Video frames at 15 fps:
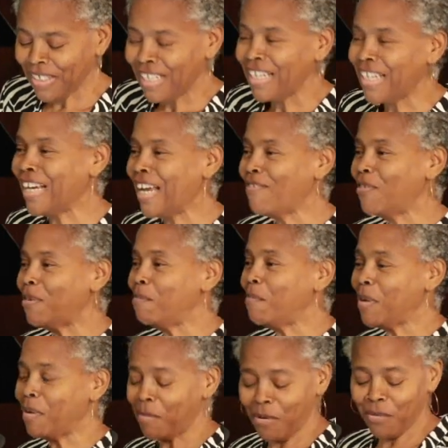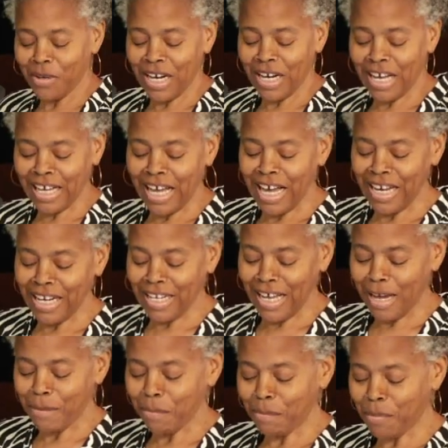And I remember when I got it,
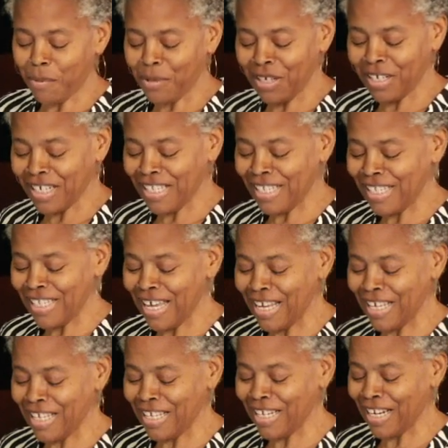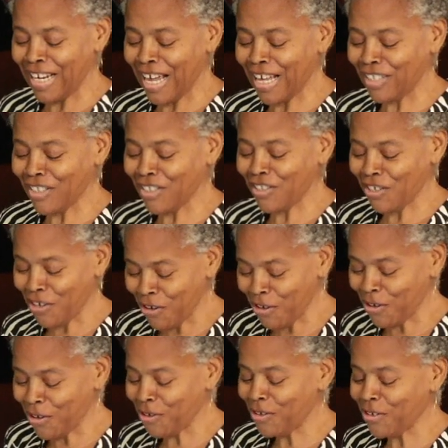I put a cassette in it, and I
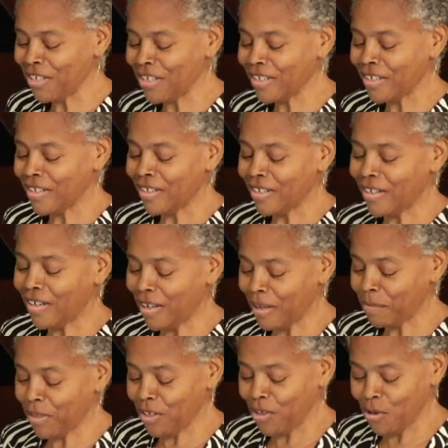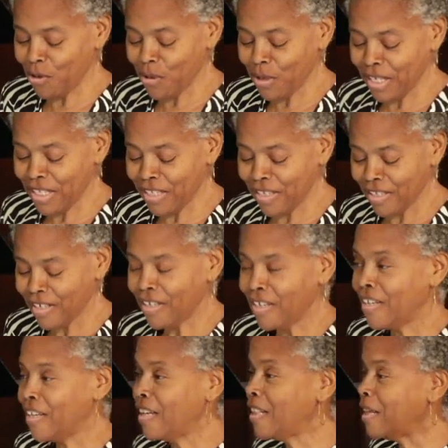turned up the noise,
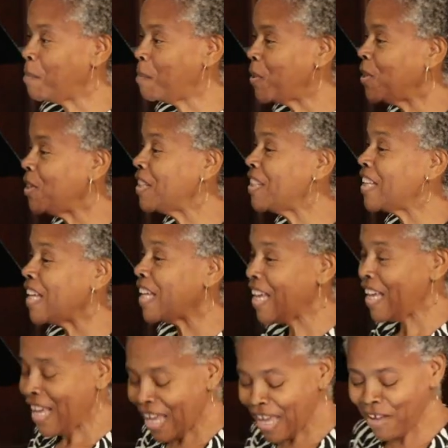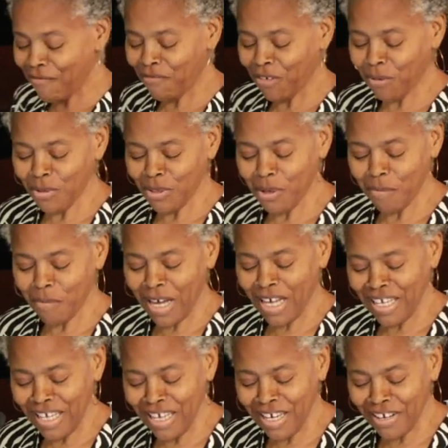and I put the headphones on my
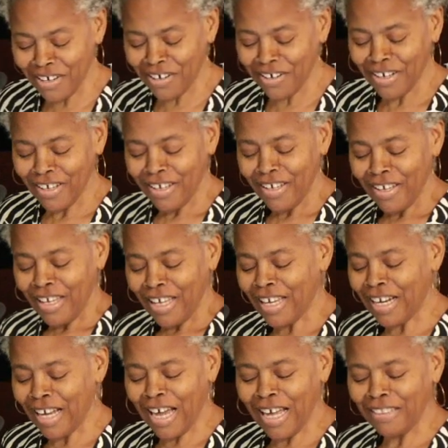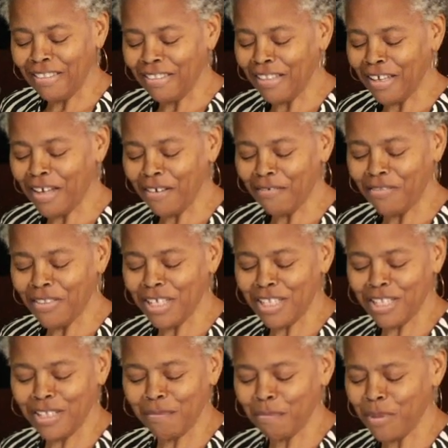ear, and I loved
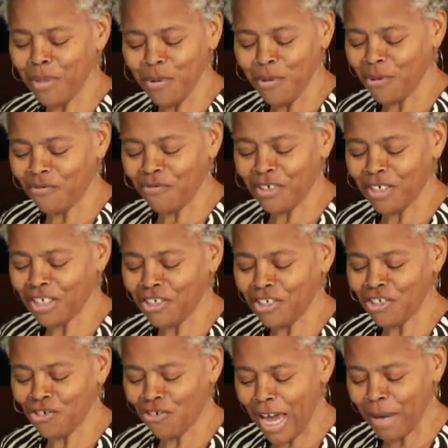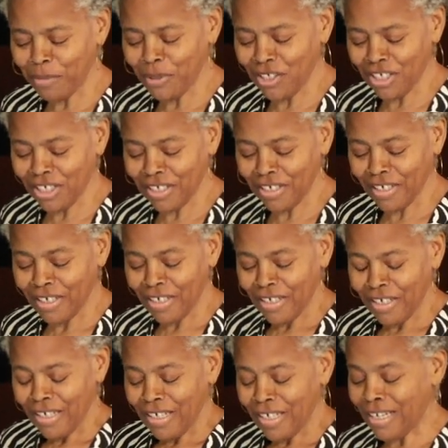this beautiful contraption,
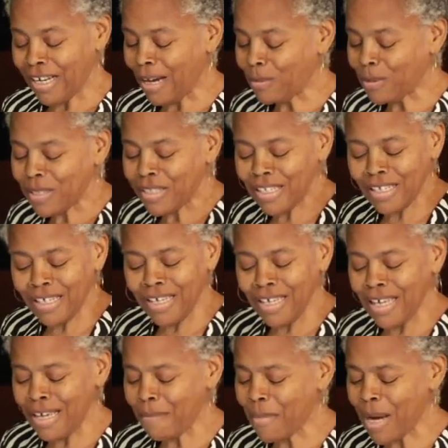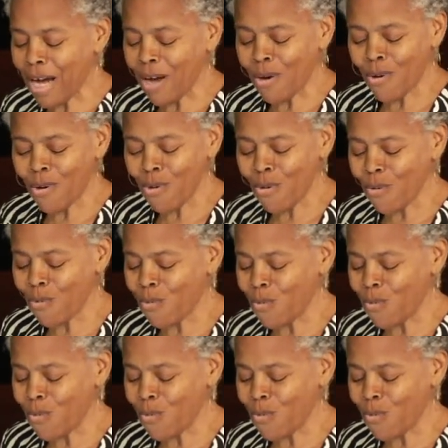and I was in my own